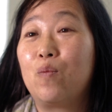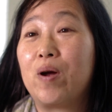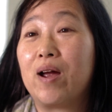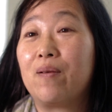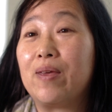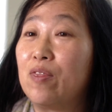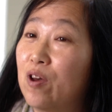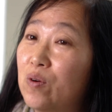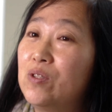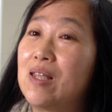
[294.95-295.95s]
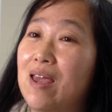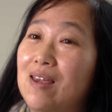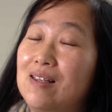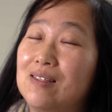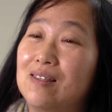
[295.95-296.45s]
Where in those
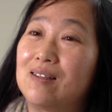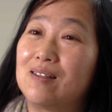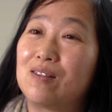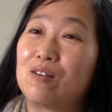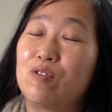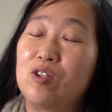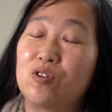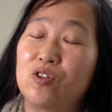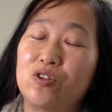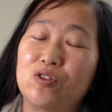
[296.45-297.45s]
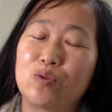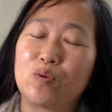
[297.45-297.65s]
days, the researchers